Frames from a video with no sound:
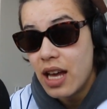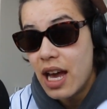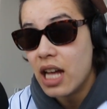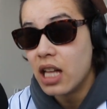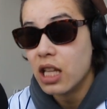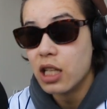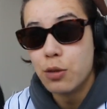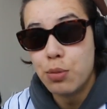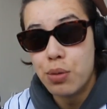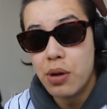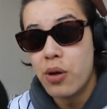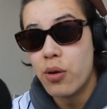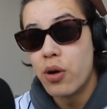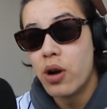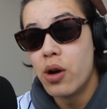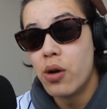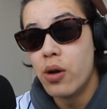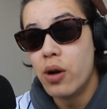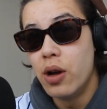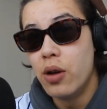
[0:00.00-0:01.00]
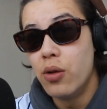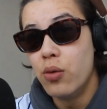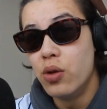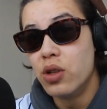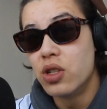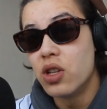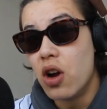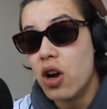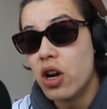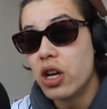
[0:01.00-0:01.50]
Alex Pereira
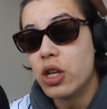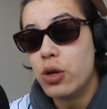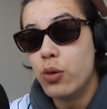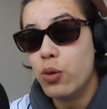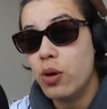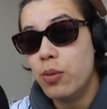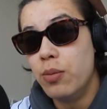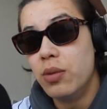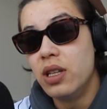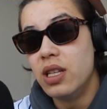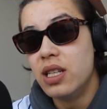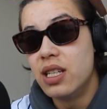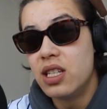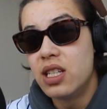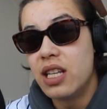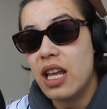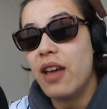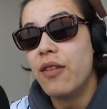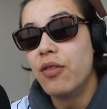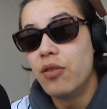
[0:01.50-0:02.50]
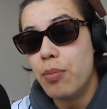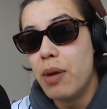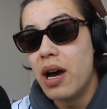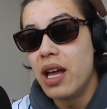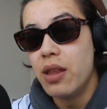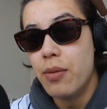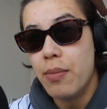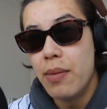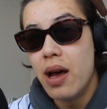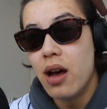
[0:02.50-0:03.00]
was arguably saved
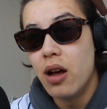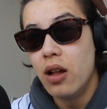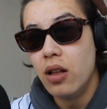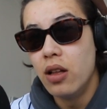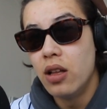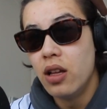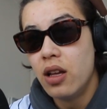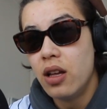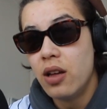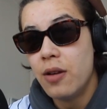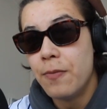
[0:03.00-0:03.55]
by the bell